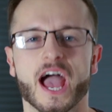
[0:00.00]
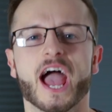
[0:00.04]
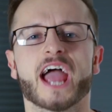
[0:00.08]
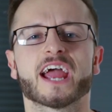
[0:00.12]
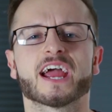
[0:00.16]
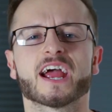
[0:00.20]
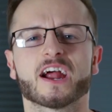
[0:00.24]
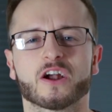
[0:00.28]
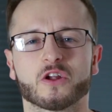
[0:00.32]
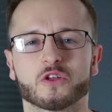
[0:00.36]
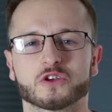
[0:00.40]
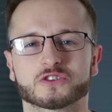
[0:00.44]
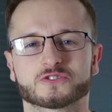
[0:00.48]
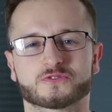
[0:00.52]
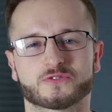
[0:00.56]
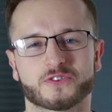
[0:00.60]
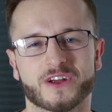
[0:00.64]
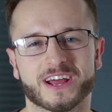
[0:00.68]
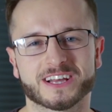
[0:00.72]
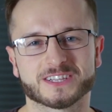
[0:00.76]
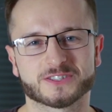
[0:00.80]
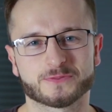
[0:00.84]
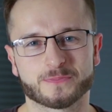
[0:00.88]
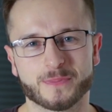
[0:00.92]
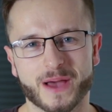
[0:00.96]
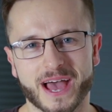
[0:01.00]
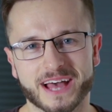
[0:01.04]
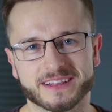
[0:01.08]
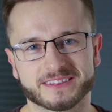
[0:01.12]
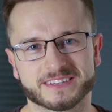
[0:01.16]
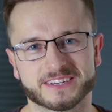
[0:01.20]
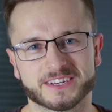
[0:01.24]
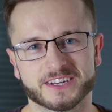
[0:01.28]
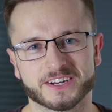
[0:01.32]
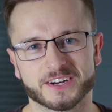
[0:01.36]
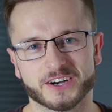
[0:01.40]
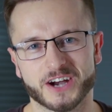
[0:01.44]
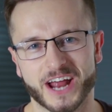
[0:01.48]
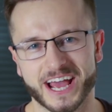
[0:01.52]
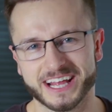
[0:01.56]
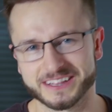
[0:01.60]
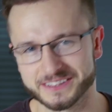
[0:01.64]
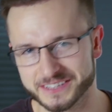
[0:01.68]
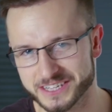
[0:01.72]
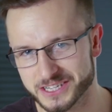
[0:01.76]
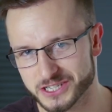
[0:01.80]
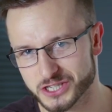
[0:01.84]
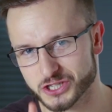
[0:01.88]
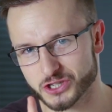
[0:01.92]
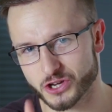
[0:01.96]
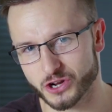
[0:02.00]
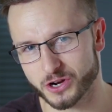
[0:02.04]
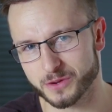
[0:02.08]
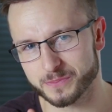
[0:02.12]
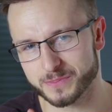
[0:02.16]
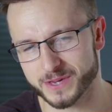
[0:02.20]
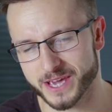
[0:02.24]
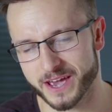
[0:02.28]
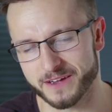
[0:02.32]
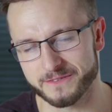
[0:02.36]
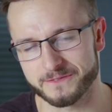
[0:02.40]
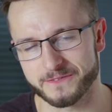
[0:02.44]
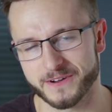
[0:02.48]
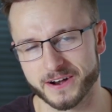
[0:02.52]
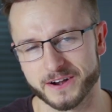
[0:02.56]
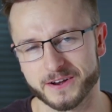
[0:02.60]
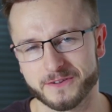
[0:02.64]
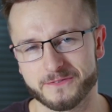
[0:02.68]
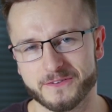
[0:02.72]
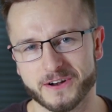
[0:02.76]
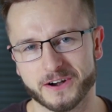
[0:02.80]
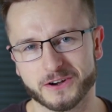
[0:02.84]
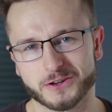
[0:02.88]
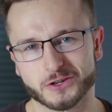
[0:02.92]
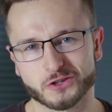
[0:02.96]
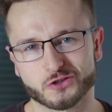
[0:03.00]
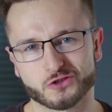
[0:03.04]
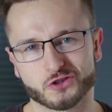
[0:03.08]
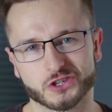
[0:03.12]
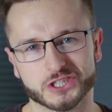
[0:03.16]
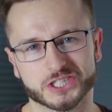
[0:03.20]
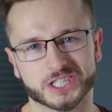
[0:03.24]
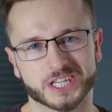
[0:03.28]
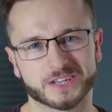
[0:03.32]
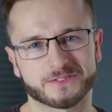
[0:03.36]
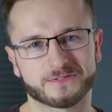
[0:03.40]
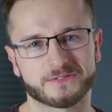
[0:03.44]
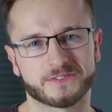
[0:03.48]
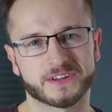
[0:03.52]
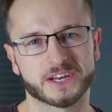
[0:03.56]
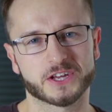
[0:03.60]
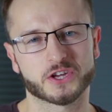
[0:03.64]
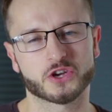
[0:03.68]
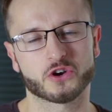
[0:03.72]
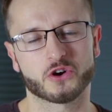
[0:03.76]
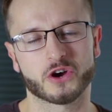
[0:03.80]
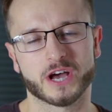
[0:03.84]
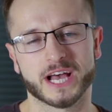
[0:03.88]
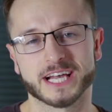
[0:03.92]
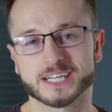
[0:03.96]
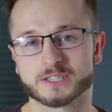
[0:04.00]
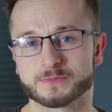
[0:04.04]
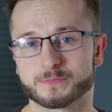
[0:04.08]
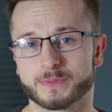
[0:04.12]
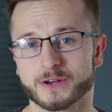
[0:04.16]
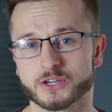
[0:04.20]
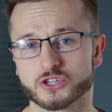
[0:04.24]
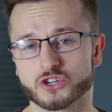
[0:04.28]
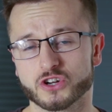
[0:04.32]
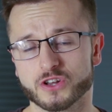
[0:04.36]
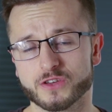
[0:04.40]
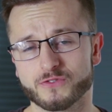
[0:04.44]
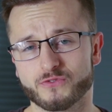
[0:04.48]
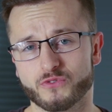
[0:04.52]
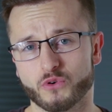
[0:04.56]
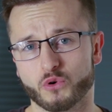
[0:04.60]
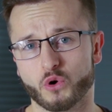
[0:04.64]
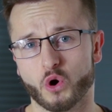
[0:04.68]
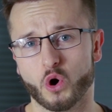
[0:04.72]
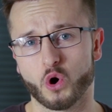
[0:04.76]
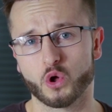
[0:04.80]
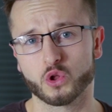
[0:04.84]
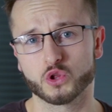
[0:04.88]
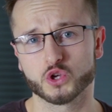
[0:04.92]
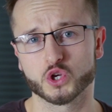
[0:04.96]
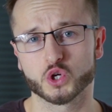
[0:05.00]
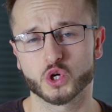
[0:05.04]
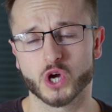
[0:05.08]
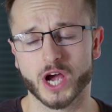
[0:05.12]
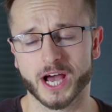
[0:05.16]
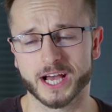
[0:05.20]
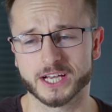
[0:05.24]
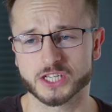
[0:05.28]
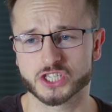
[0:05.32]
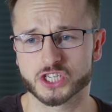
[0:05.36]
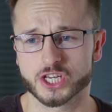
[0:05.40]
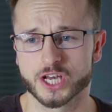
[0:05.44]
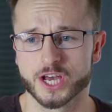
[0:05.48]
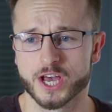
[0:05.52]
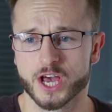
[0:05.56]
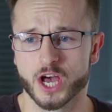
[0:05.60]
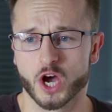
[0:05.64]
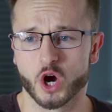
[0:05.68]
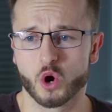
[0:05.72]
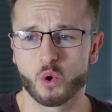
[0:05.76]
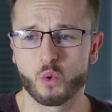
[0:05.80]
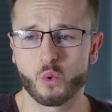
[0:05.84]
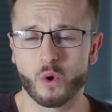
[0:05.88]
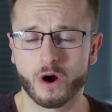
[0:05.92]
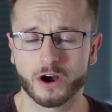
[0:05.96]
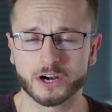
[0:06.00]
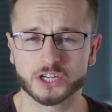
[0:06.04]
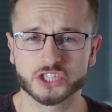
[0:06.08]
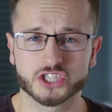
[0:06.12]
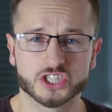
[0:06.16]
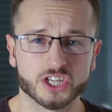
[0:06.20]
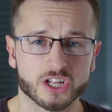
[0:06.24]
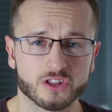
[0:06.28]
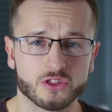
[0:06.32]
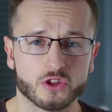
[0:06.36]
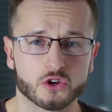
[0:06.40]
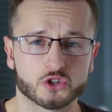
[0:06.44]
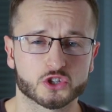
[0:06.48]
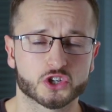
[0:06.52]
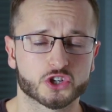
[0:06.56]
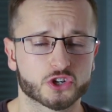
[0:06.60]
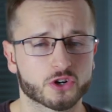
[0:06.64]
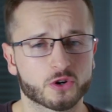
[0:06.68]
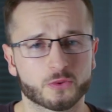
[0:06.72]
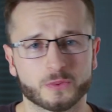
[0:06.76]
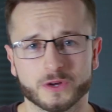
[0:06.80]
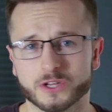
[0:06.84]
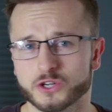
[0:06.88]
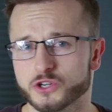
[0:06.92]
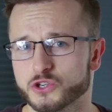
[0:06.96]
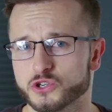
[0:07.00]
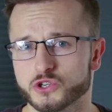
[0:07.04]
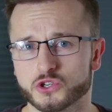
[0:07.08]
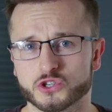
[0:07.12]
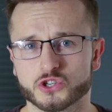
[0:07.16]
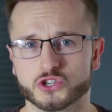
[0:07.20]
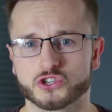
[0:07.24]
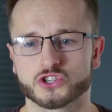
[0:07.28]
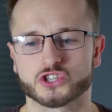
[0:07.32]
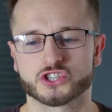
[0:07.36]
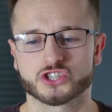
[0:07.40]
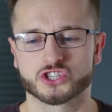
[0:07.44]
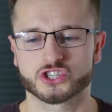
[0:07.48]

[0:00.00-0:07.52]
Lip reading: Hey hair loss friends, Matt here, and this is going to be a very, very interesting video, especially for all you guys who are still not sure whether you should